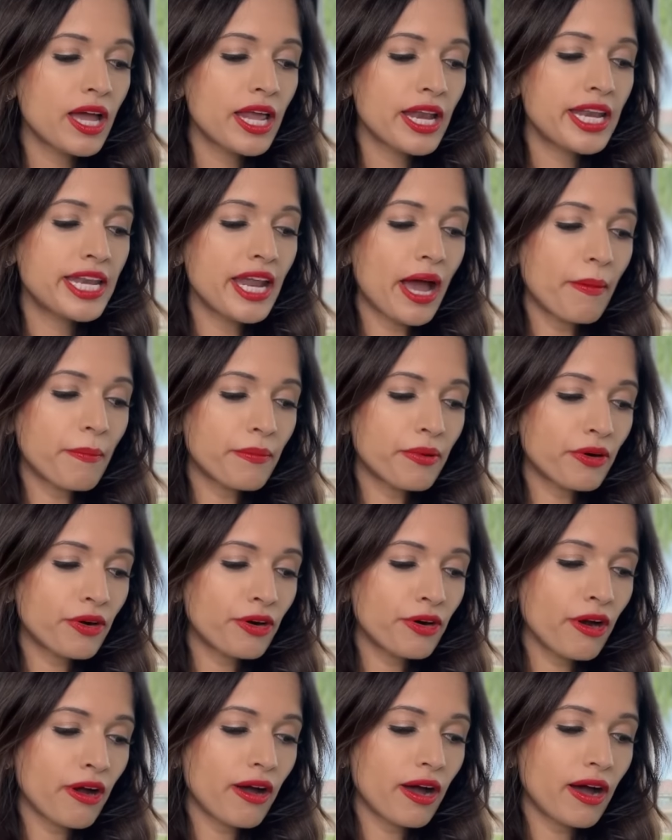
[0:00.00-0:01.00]

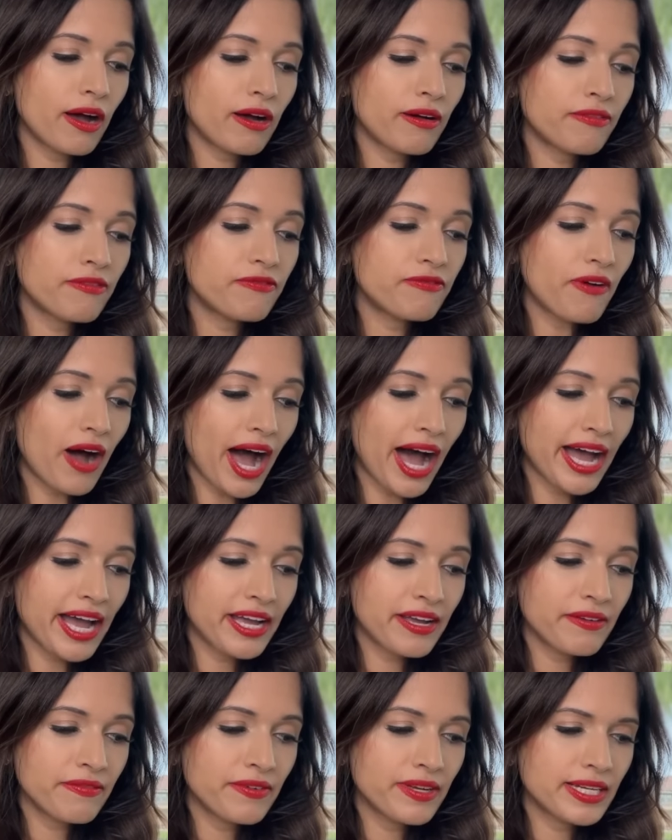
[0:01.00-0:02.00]
Number
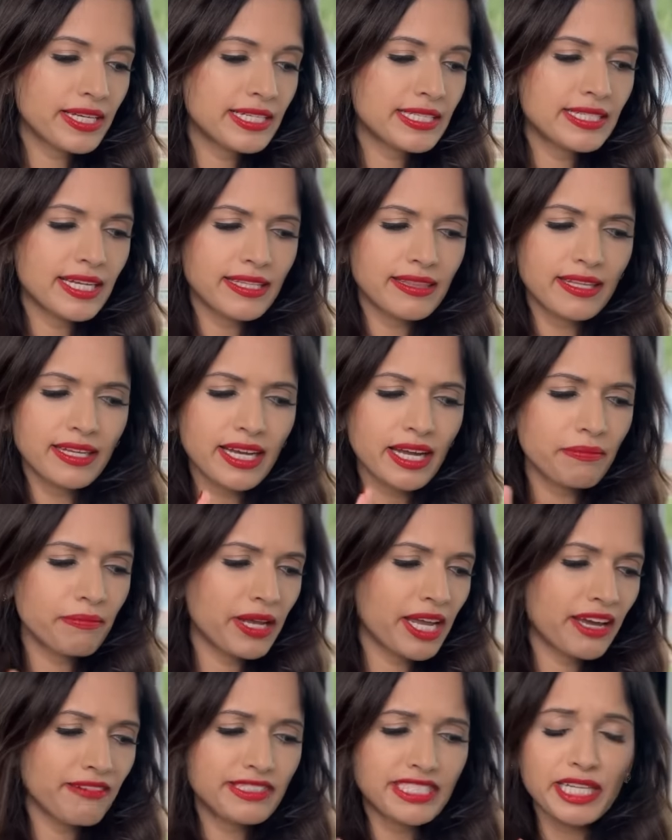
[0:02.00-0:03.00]
5 is, I think I
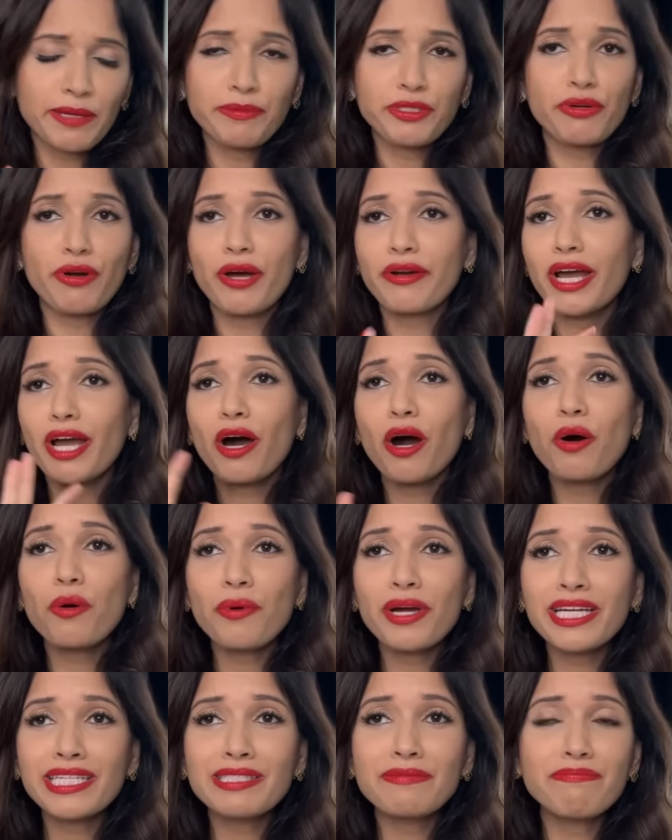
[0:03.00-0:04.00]
may have skipped around. I
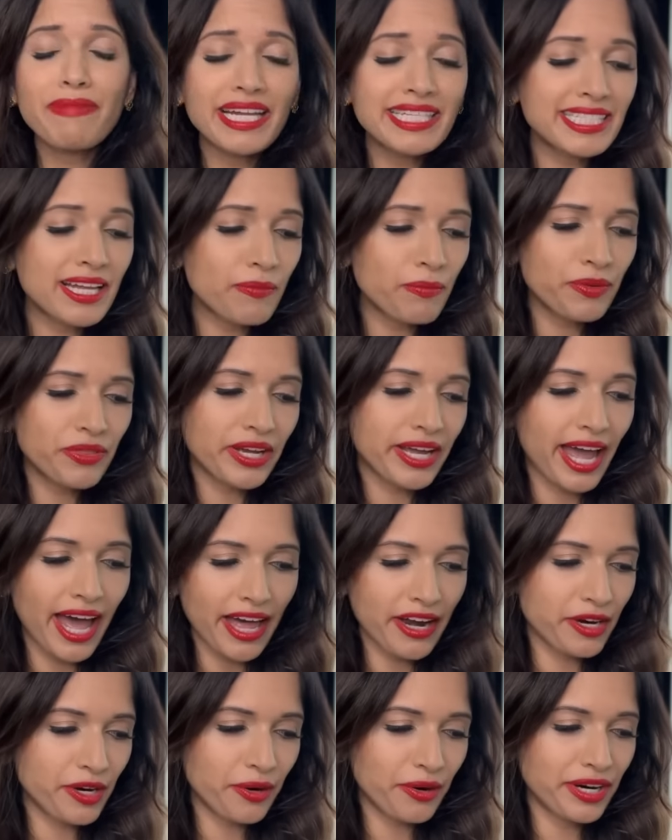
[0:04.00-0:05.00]
always mess up with
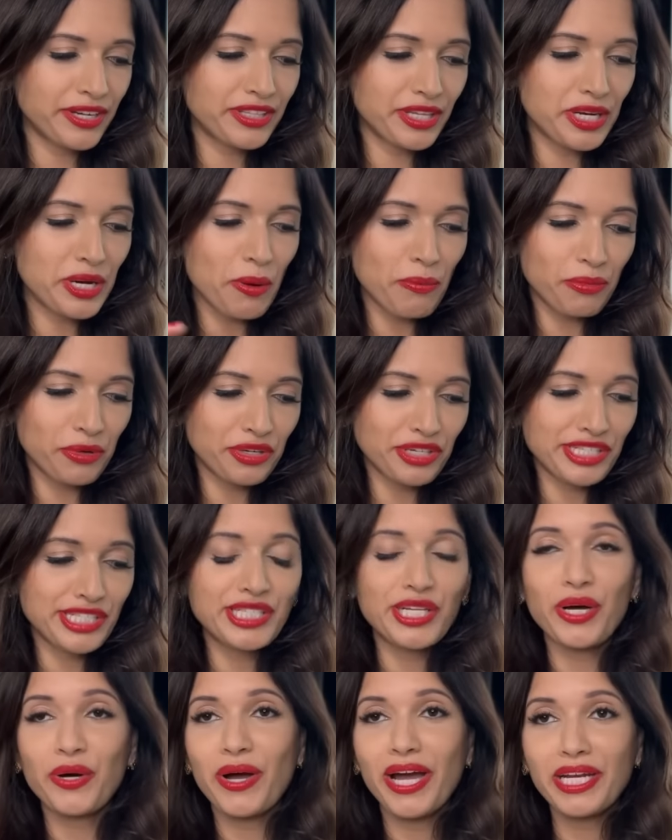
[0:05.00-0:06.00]
the numbers.
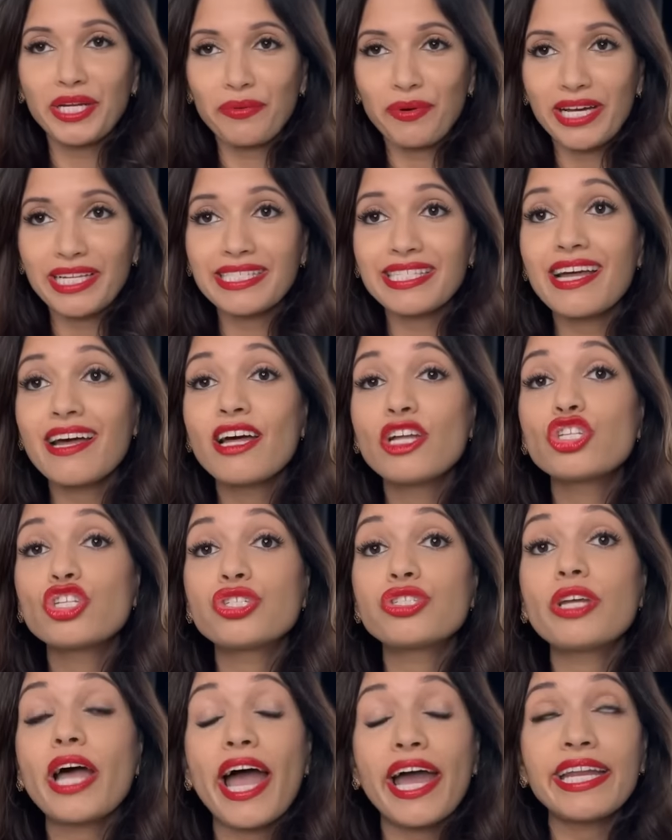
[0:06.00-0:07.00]
So anyways,
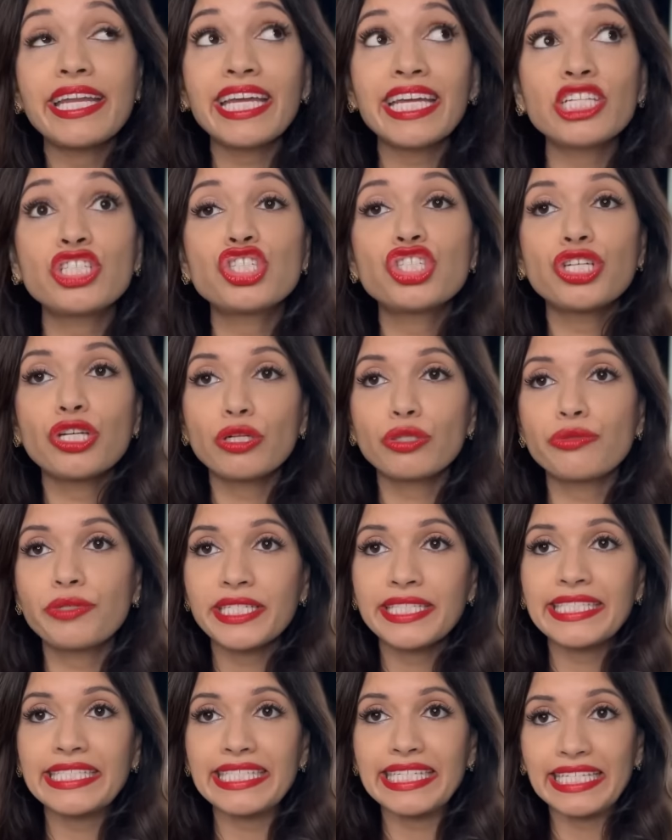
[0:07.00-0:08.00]
any
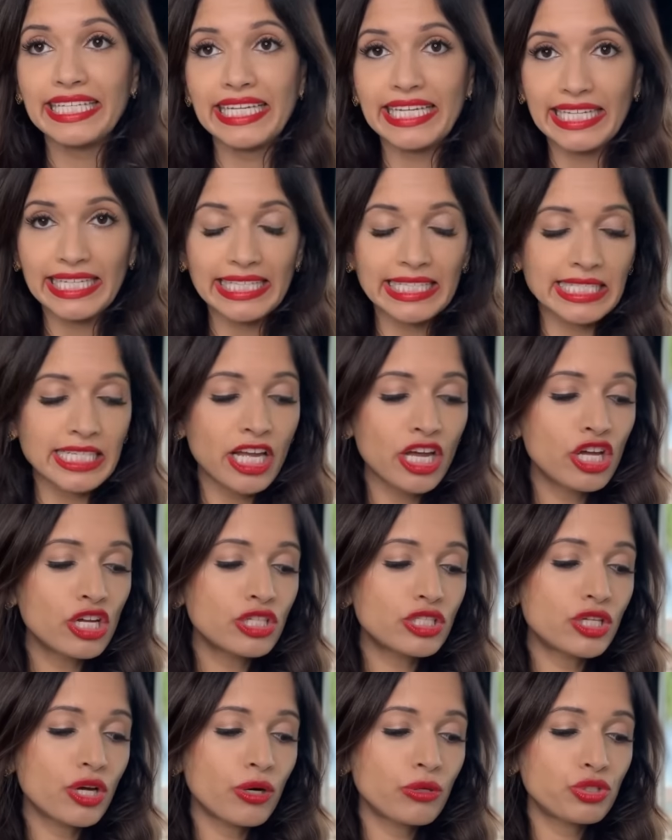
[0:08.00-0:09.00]
children's needs.
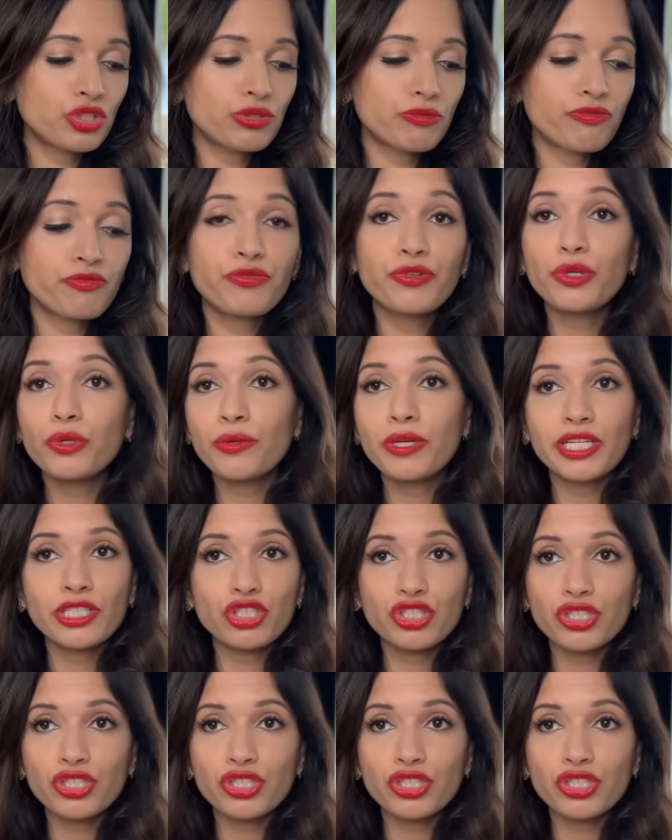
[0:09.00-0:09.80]
So food and